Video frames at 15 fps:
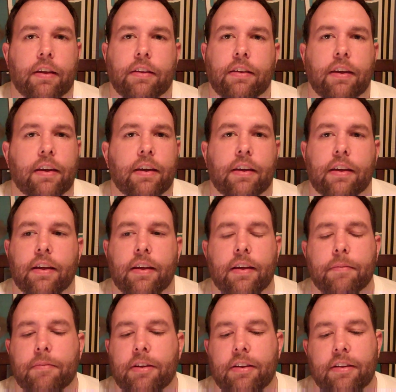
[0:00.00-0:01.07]
yeah,
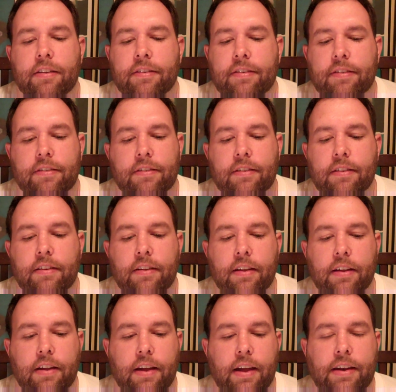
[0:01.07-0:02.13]
I mean, it's
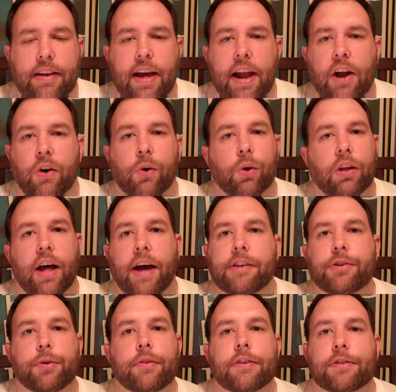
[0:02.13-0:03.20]
not a whole lot
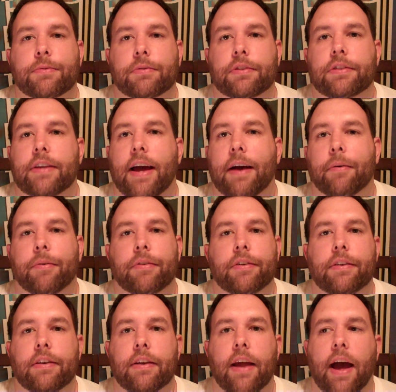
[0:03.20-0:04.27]
to this one. I
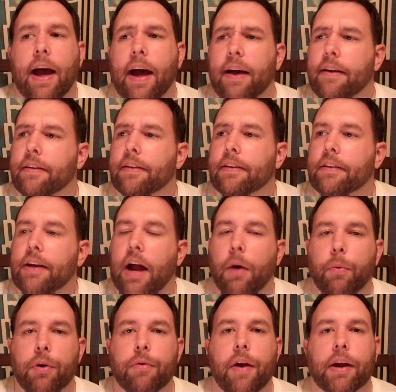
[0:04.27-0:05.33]

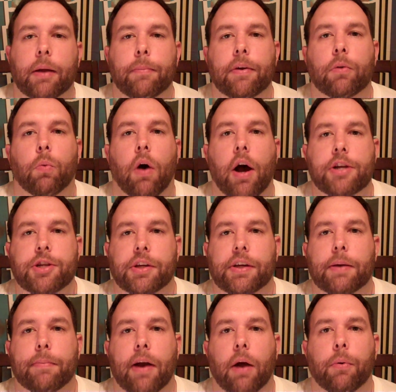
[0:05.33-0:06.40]
would recommend watching
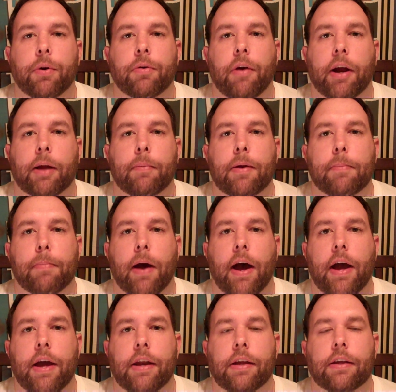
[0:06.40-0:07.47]
it, but I wouldn't recommend
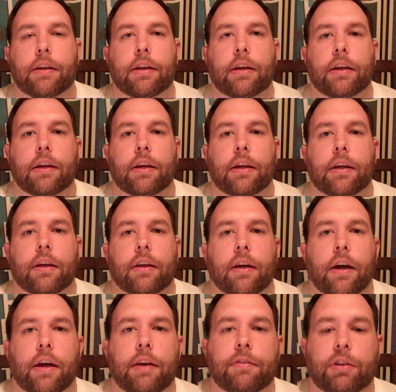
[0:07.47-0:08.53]
buying it.
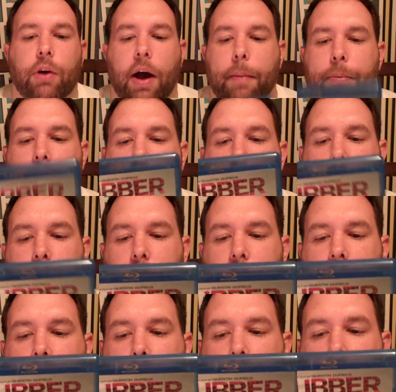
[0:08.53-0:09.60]
Even though I probably
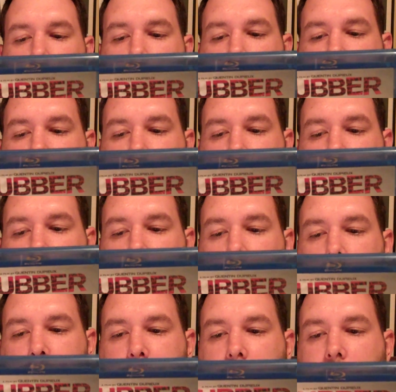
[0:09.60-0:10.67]
will watch this a few
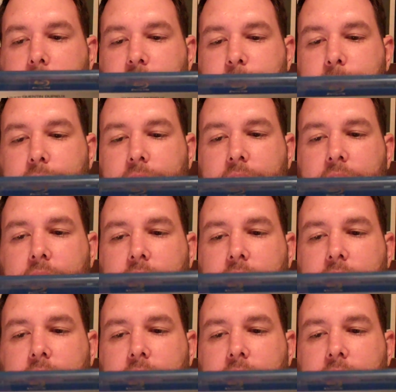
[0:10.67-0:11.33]
more times, but